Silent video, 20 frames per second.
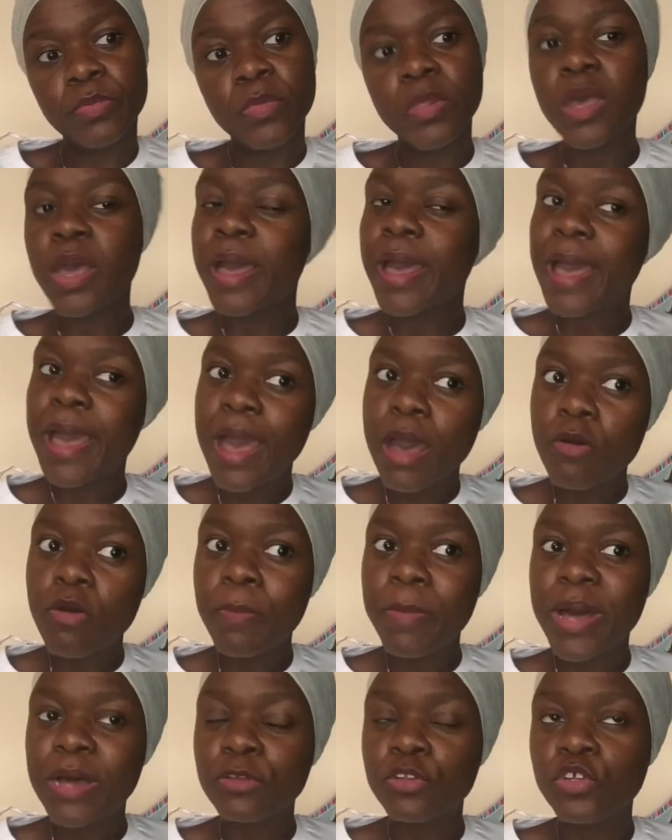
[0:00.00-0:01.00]
How
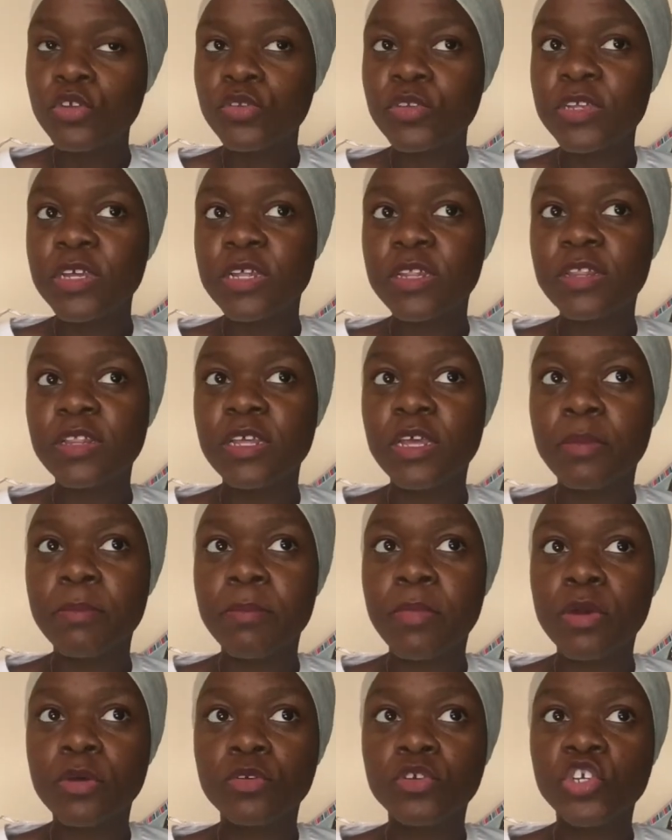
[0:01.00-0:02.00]
about using the
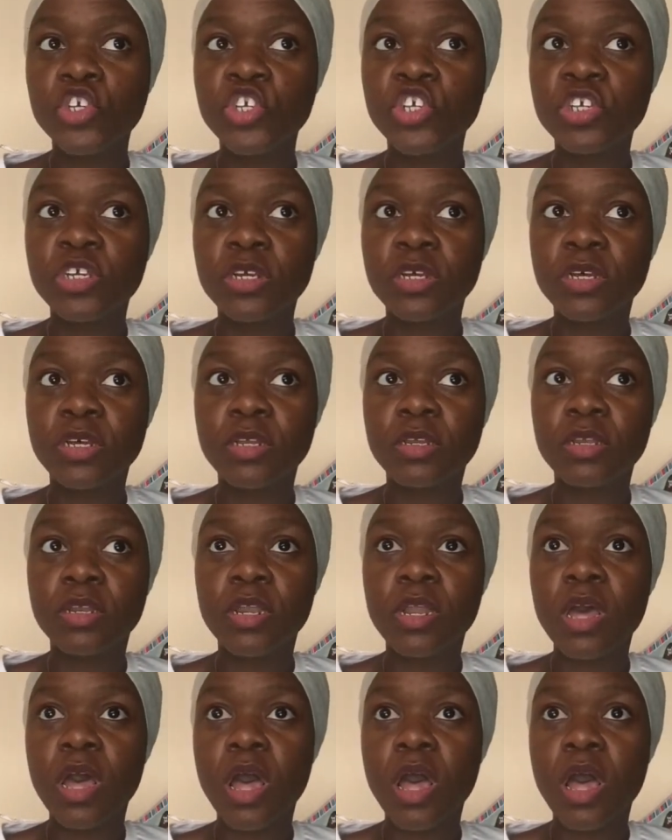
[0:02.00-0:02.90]
emotion,